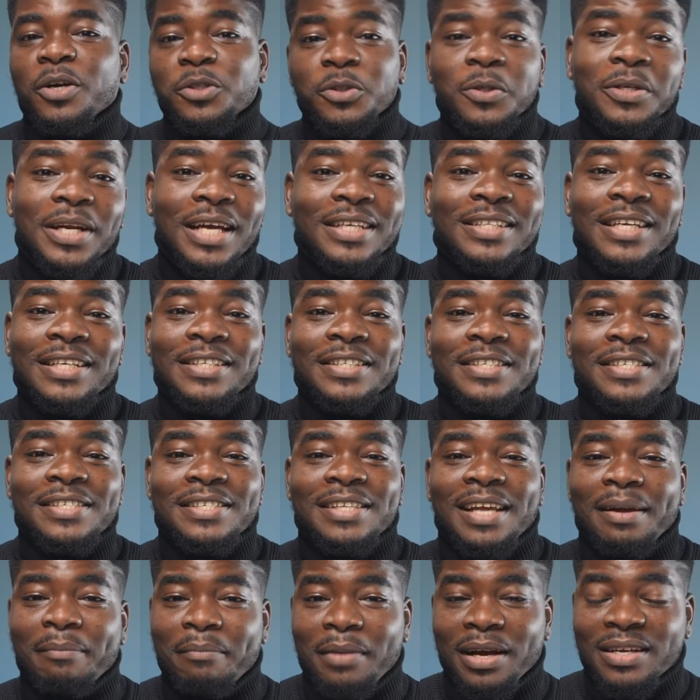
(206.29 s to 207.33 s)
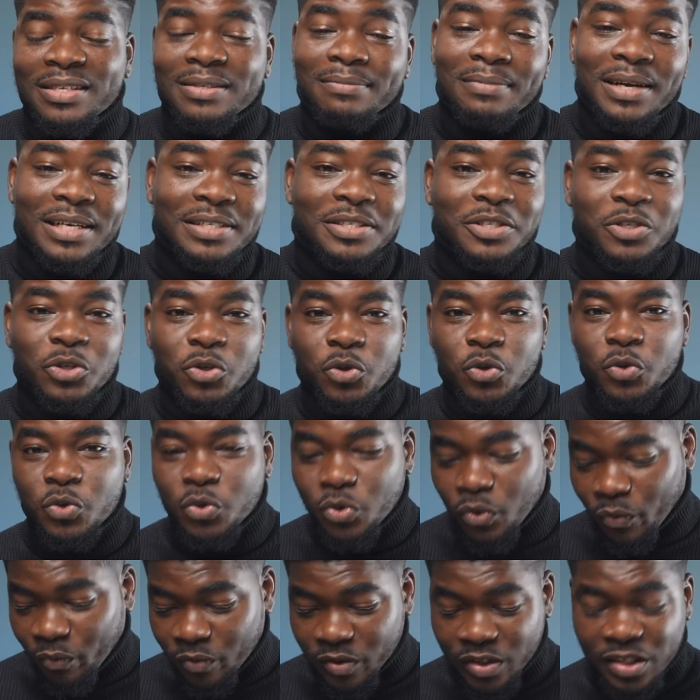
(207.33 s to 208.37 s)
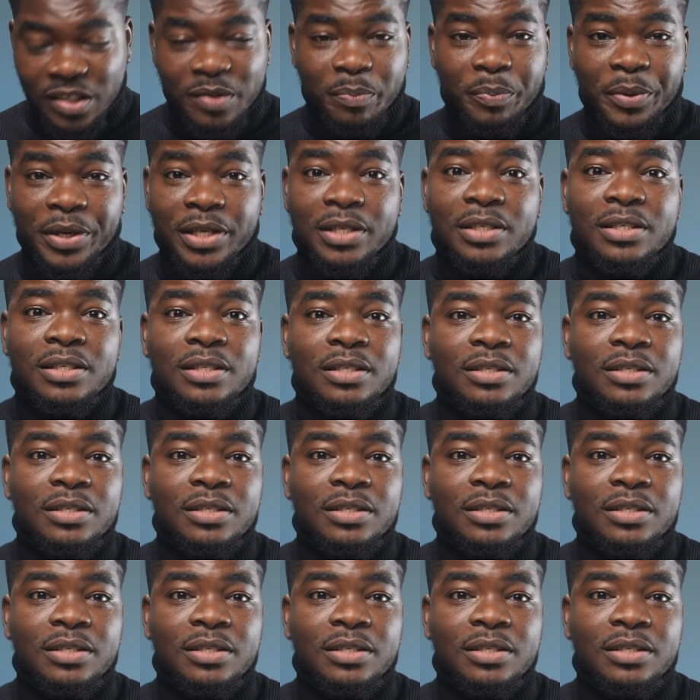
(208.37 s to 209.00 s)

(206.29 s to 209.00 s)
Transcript: also like that the design maximizes the use of the space